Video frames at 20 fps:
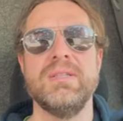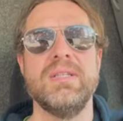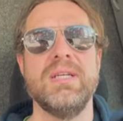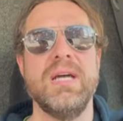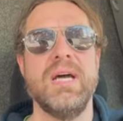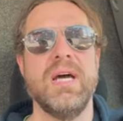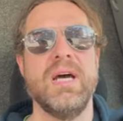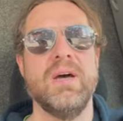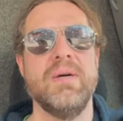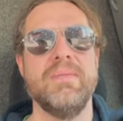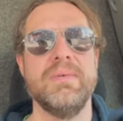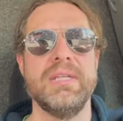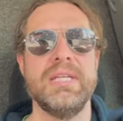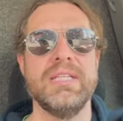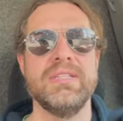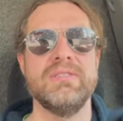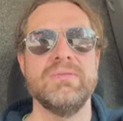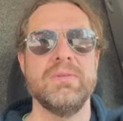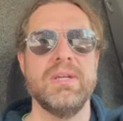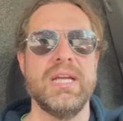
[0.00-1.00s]
And
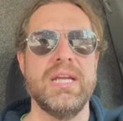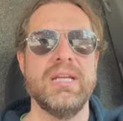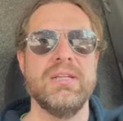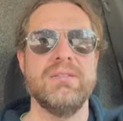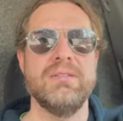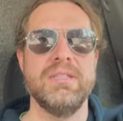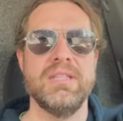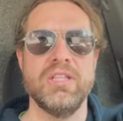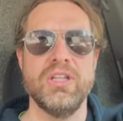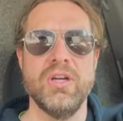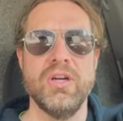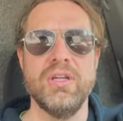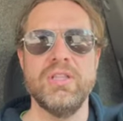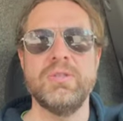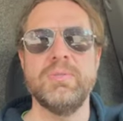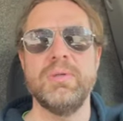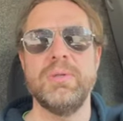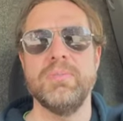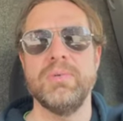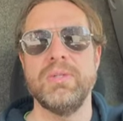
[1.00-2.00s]
that's what I
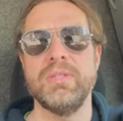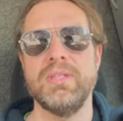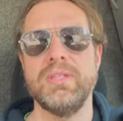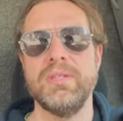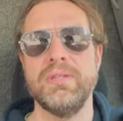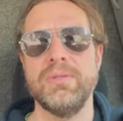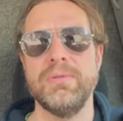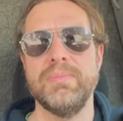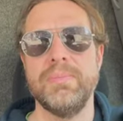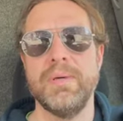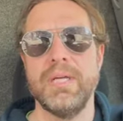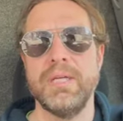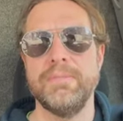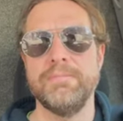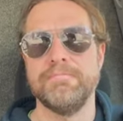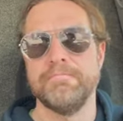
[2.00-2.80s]
encourage people to do. But,